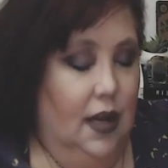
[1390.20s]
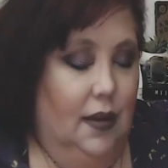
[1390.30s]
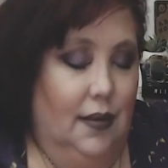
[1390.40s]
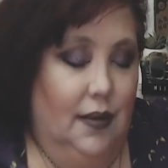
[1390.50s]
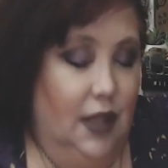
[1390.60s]

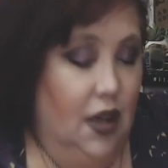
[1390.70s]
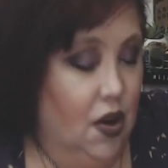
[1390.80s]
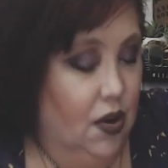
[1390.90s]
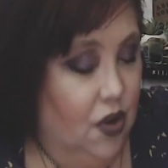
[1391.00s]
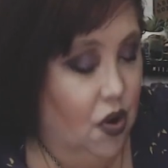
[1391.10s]
you
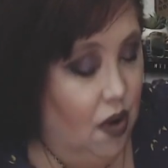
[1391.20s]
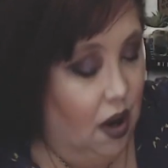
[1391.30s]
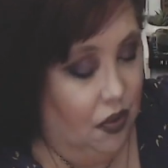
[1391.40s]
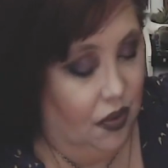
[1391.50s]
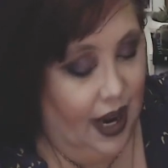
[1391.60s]
know, no
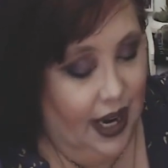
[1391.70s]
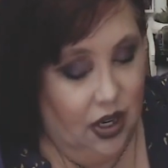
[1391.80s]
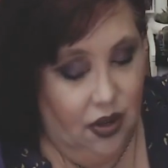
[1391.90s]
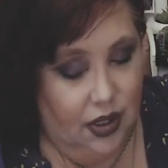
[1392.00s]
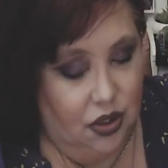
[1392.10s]
alt-right,
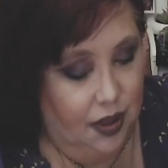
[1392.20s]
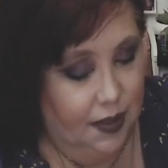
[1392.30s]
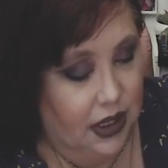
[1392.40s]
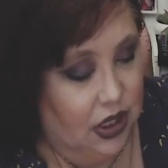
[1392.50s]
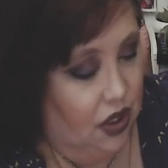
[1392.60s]
no extreme
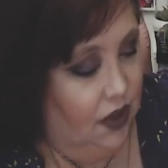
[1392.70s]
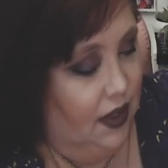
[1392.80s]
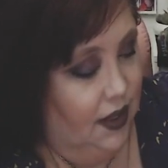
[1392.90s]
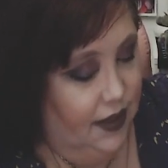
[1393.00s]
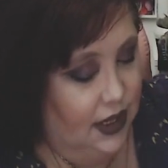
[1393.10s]

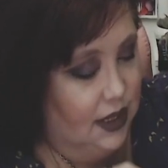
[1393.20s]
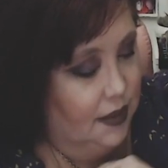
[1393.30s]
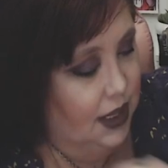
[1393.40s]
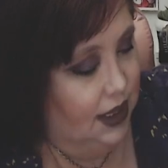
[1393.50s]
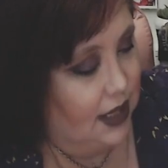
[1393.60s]
conservatism.
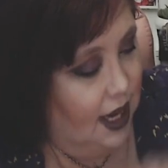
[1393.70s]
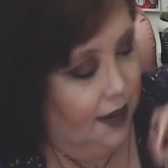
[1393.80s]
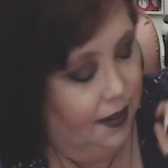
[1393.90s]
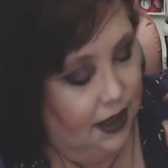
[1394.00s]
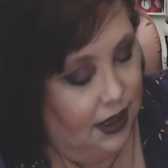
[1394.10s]
It's got to
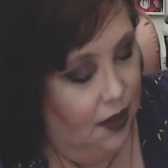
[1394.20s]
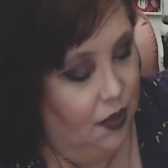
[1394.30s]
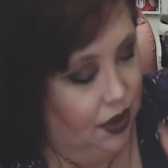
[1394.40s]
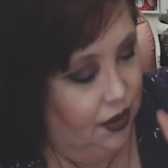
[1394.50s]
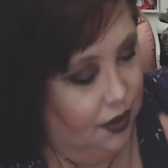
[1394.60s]
be
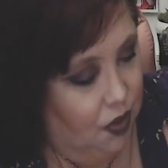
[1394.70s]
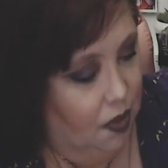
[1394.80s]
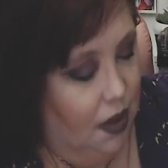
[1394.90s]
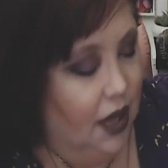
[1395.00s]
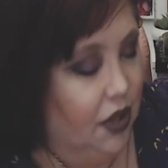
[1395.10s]
someone who's more
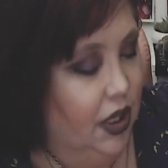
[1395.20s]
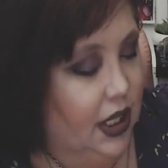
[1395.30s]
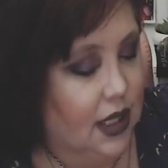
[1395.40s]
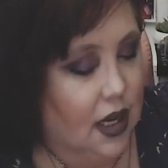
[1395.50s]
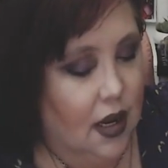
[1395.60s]

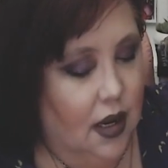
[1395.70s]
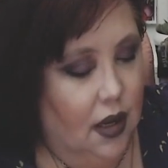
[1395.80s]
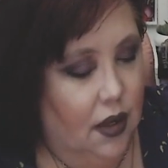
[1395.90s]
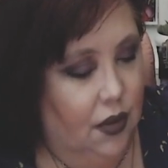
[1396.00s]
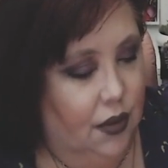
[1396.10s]
moderate,
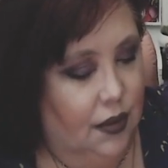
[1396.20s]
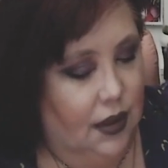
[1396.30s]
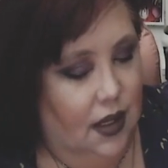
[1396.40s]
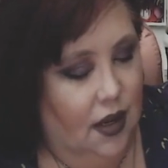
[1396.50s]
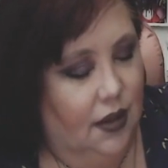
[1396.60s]
who,
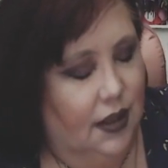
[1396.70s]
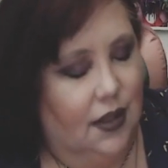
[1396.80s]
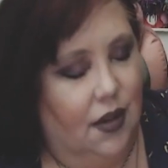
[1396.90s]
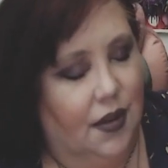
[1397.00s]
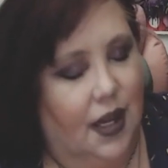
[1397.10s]
you know,
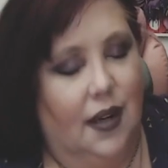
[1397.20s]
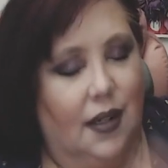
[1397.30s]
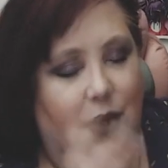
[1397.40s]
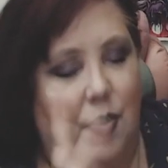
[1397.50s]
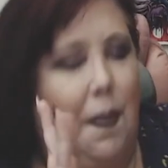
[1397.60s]
so that
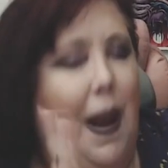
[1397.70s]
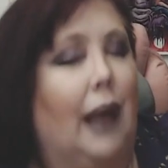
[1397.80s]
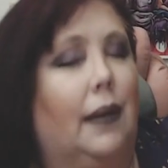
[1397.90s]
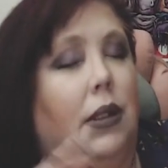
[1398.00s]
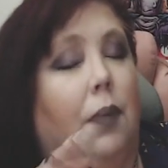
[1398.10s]
it's more
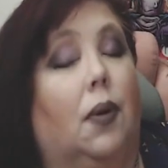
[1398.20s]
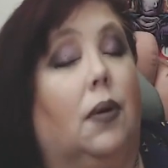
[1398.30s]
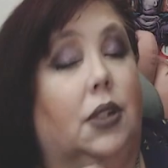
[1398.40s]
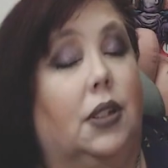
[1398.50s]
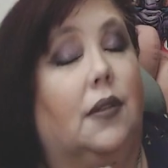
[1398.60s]
palatable
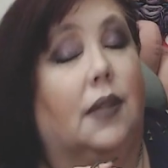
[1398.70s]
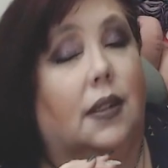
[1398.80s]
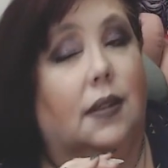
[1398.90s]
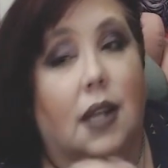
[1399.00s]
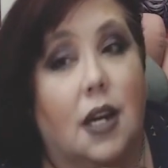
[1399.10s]
to
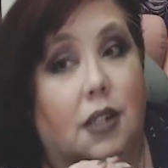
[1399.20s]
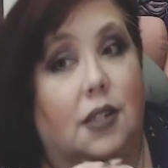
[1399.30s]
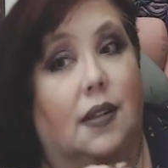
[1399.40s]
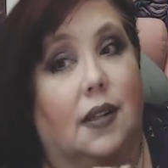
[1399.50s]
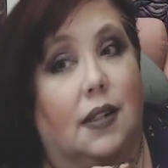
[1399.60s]

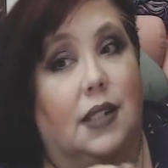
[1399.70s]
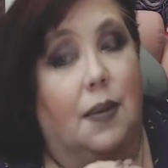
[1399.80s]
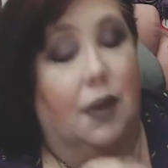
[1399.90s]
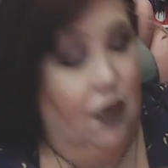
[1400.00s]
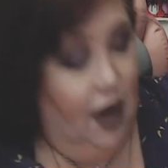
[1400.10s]
the
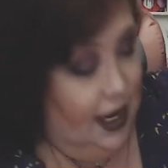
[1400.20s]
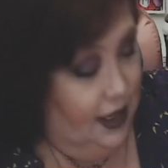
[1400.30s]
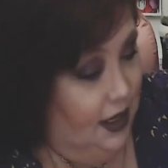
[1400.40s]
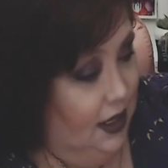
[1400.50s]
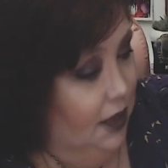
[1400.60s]

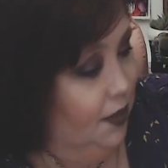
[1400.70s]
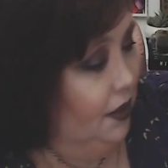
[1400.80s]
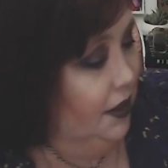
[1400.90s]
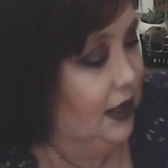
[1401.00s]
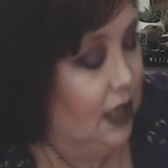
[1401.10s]
Democrats and
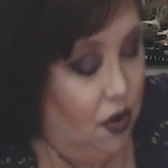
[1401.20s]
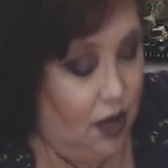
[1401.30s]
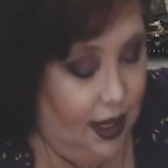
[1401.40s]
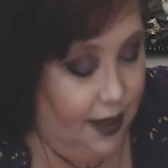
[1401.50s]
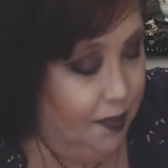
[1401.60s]
liberals.
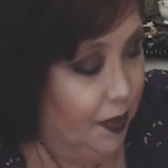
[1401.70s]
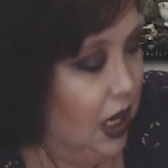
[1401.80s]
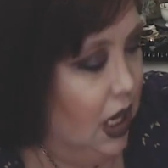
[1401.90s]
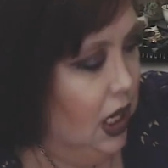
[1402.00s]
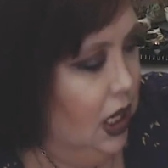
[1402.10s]
Okay.
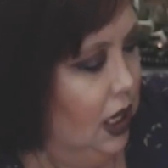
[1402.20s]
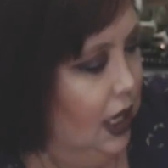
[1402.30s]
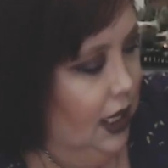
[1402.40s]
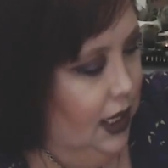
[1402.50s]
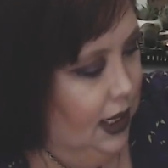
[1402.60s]

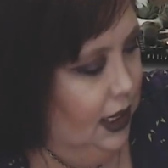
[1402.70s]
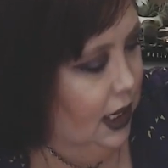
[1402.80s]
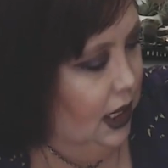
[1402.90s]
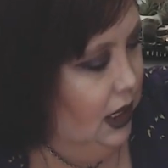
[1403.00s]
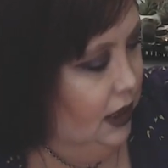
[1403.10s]

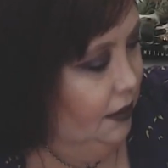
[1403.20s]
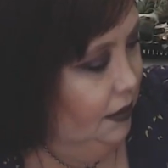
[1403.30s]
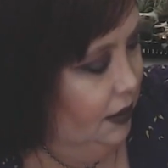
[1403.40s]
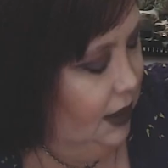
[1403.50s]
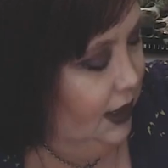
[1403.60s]

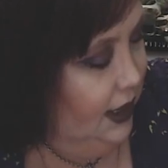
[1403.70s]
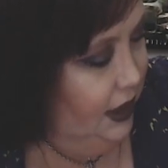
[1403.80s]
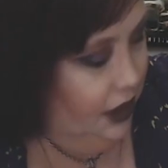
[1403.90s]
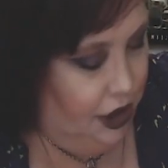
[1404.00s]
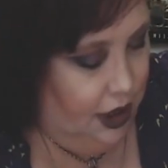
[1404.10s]
I think
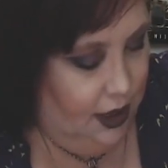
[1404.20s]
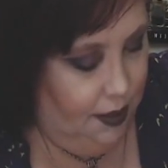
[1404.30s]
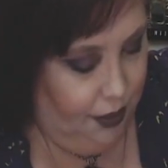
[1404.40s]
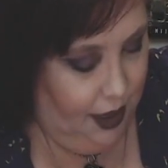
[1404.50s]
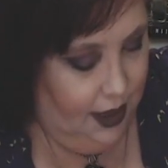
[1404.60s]
she can
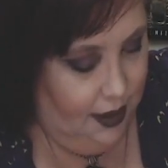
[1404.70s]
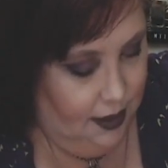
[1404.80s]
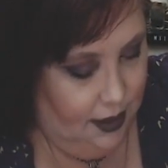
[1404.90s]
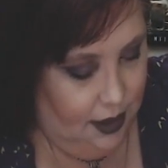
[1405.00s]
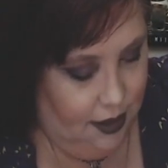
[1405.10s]
bring,
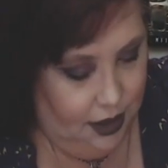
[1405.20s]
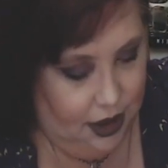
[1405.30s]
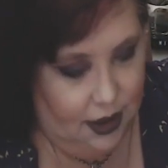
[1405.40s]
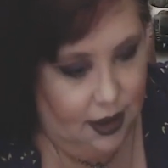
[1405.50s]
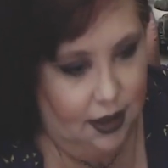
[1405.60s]
you know,
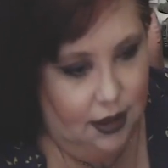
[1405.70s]
forcing